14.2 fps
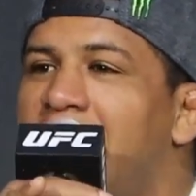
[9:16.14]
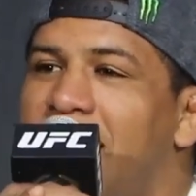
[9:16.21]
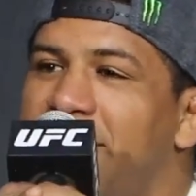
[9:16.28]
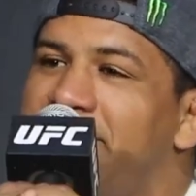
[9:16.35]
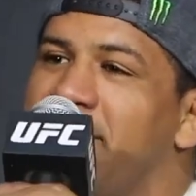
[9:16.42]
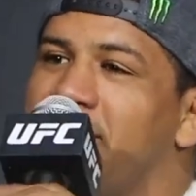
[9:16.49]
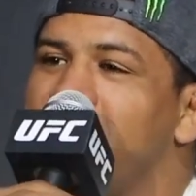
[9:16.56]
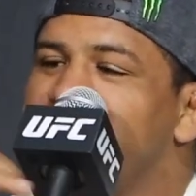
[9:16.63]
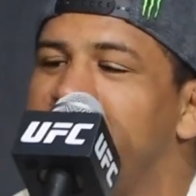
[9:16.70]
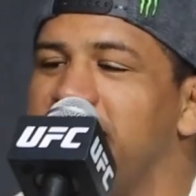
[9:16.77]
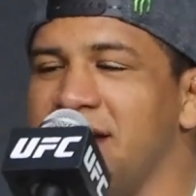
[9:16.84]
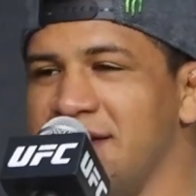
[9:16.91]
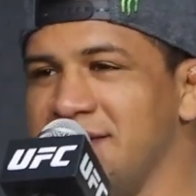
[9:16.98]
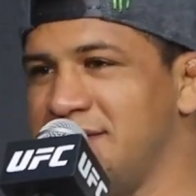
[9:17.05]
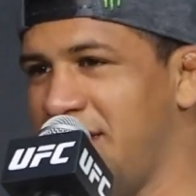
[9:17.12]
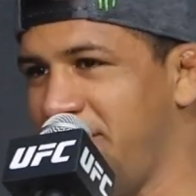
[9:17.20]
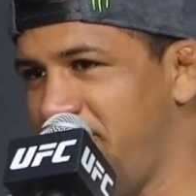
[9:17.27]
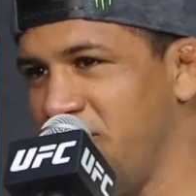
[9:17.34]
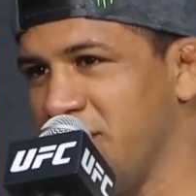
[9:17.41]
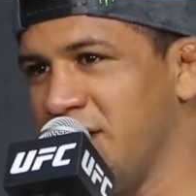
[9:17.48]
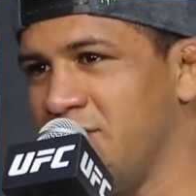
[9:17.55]
I think it was because
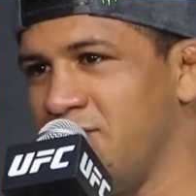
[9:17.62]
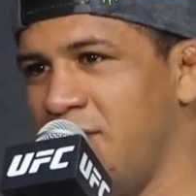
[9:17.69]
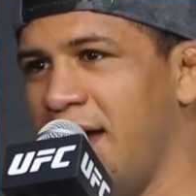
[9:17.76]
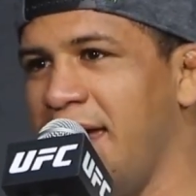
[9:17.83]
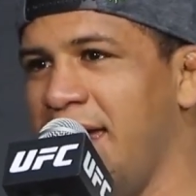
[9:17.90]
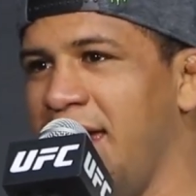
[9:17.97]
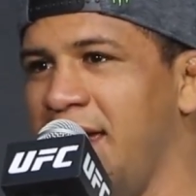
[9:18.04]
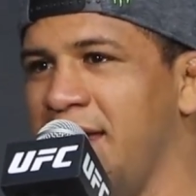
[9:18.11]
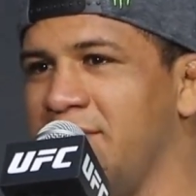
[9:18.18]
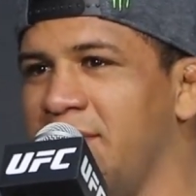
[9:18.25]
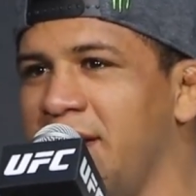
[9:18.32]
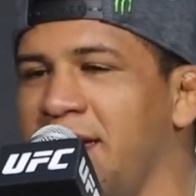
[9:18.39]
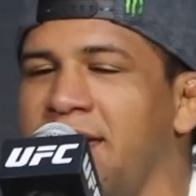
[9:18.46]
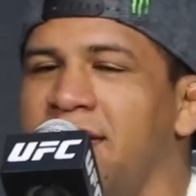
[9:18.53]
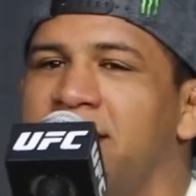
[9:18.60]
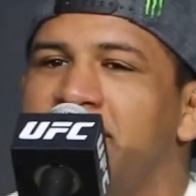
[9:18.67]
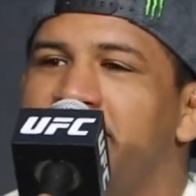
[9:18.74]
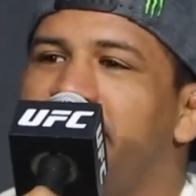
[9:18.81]
that freaking right hand right here,